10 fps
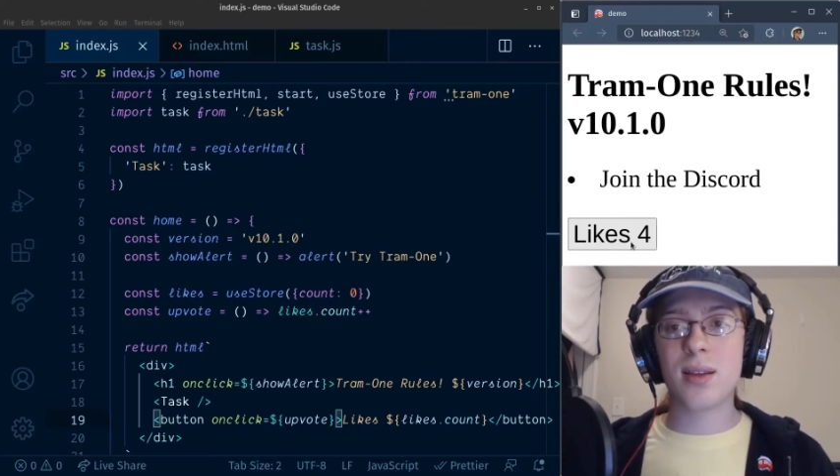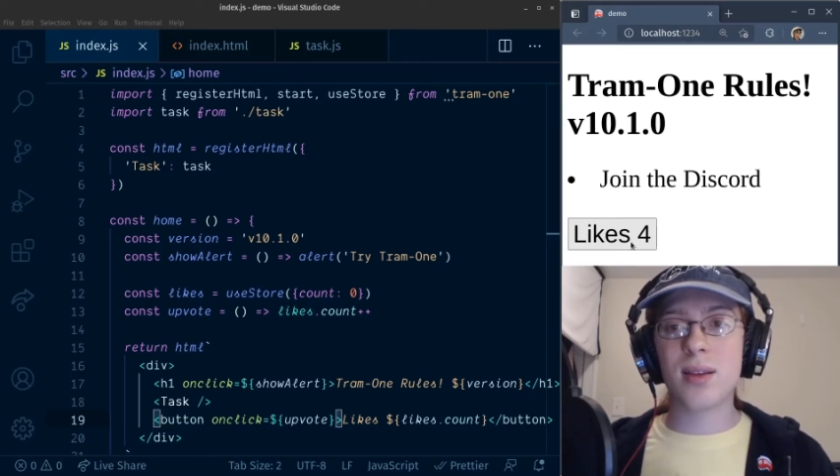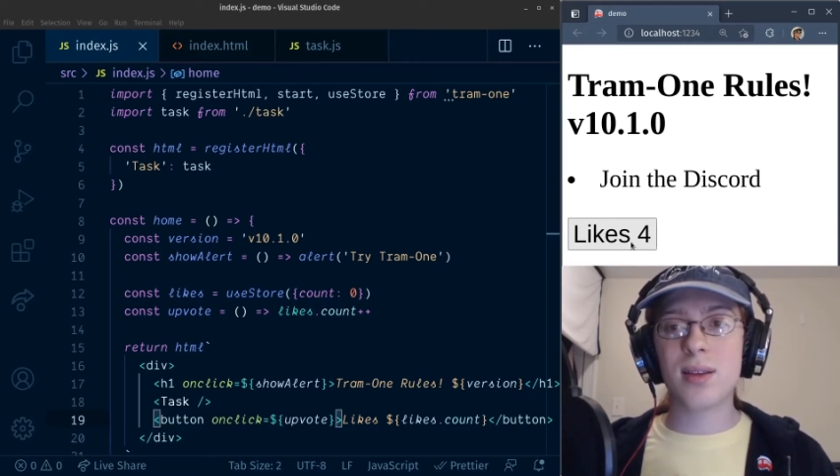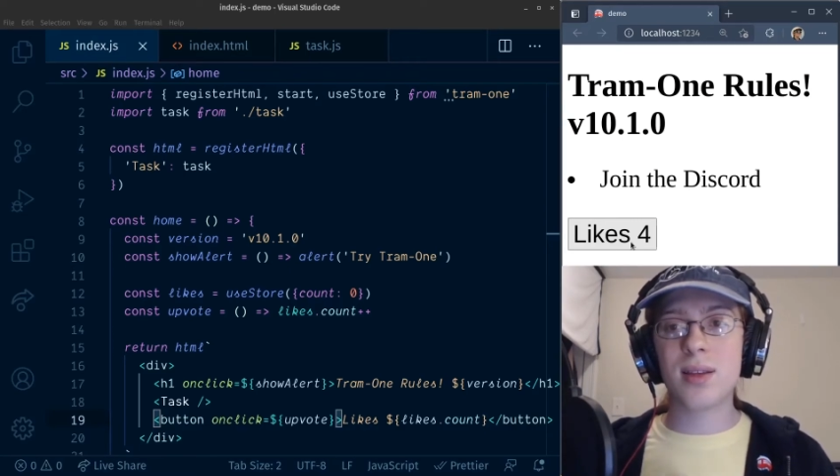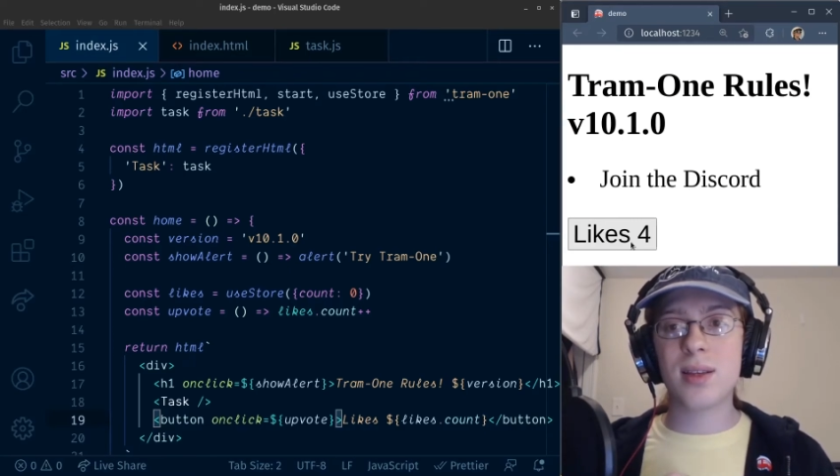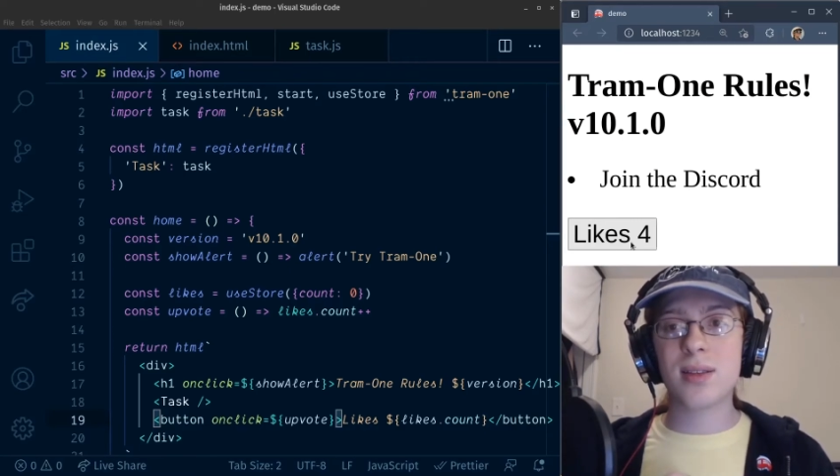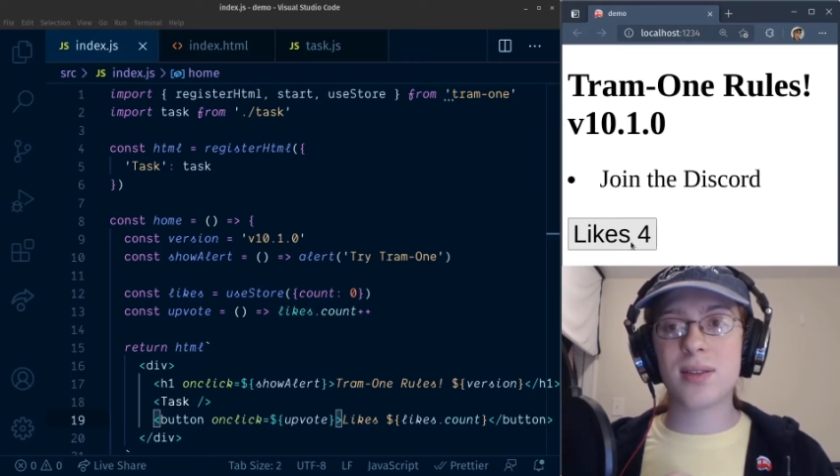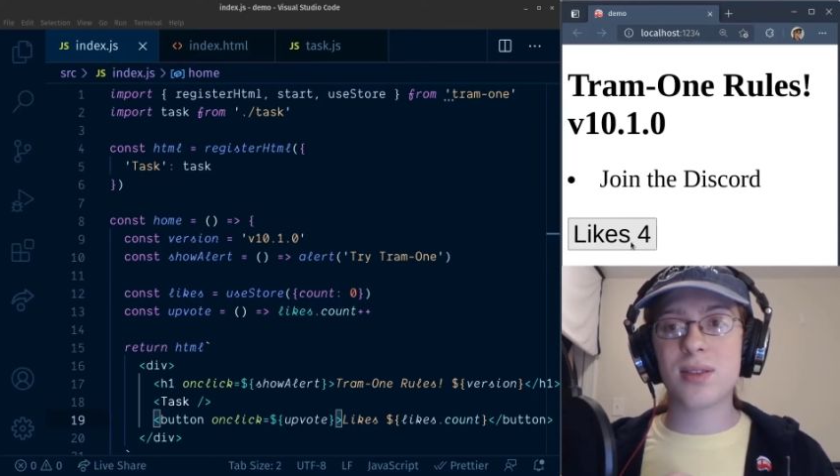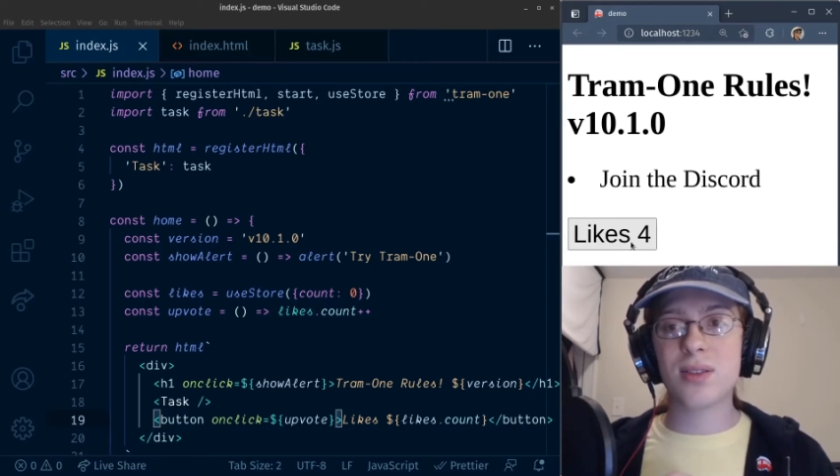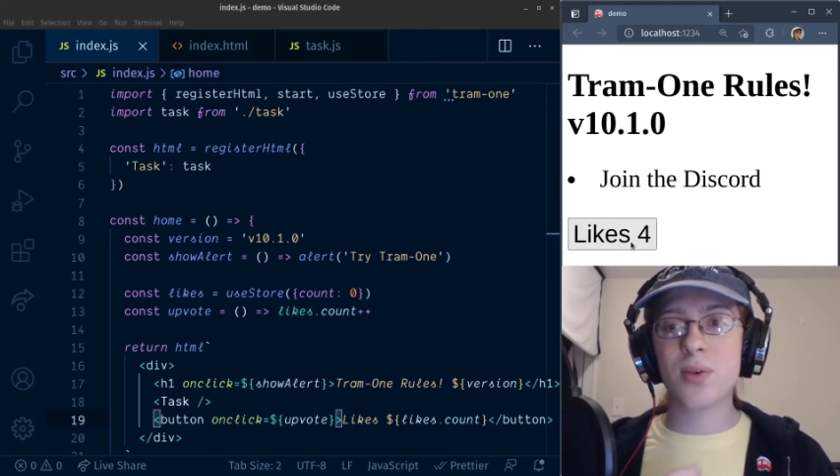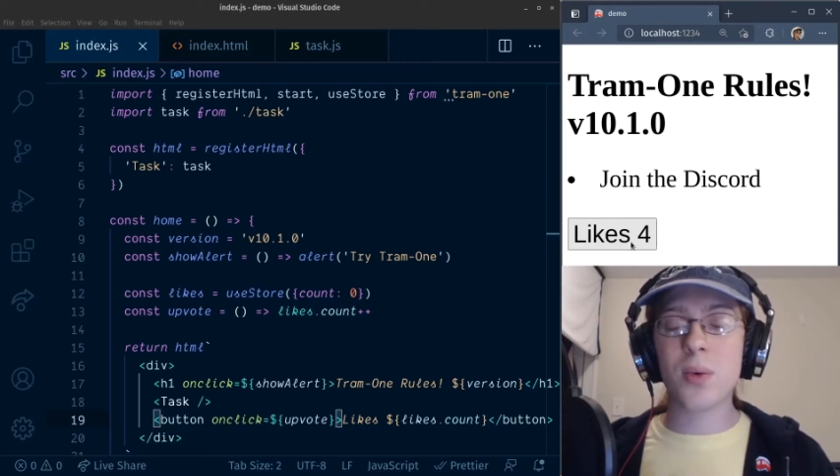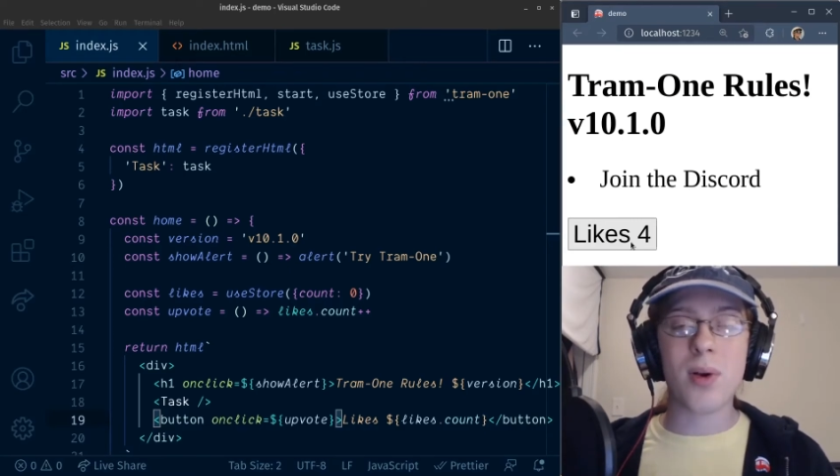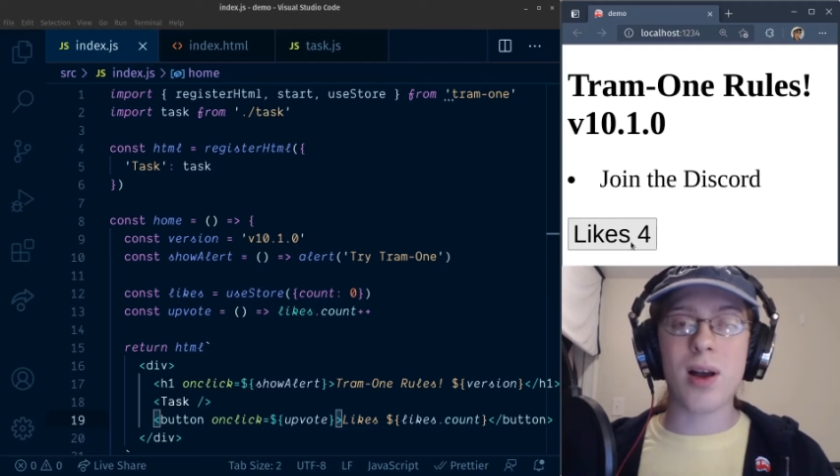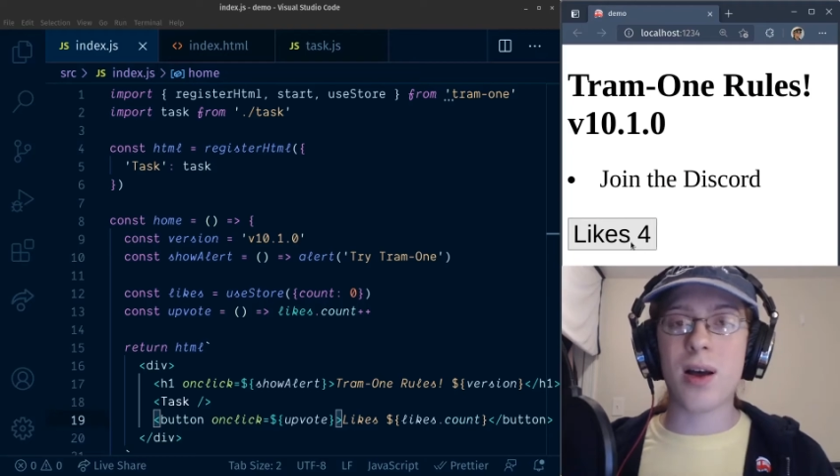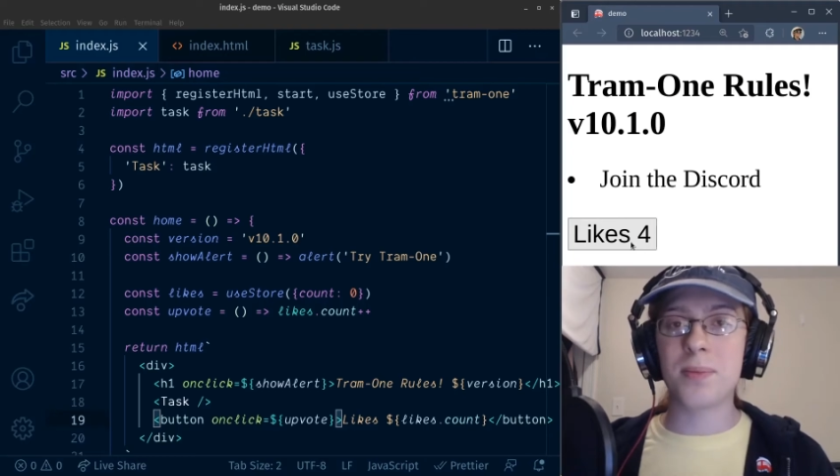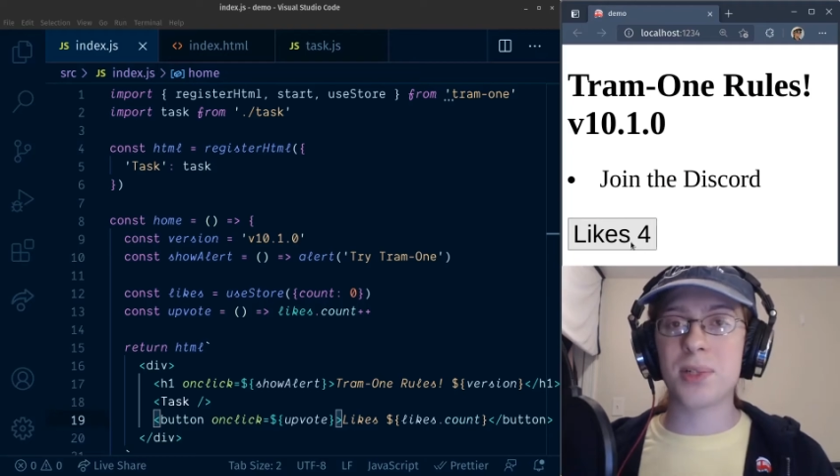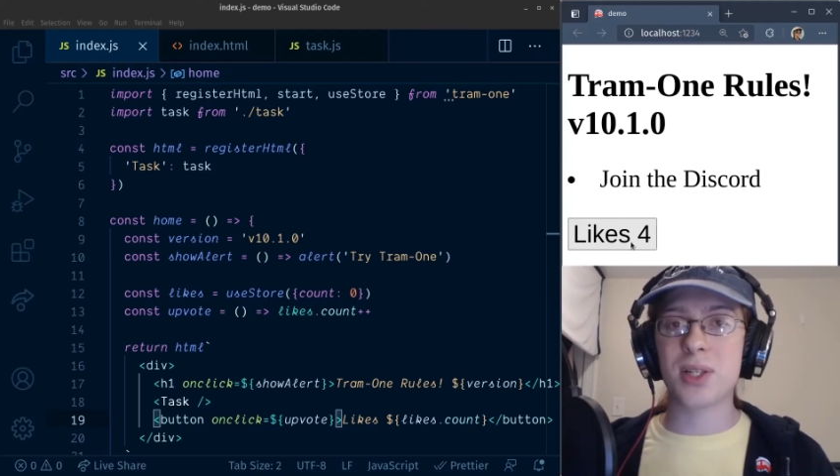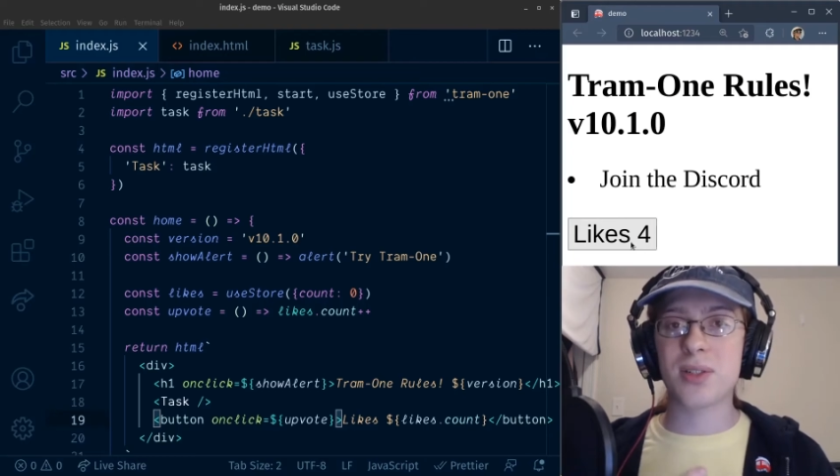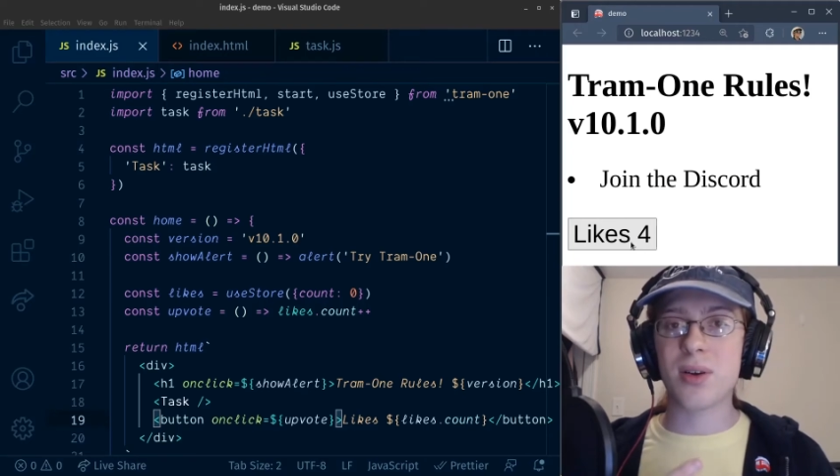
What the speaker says: these store objects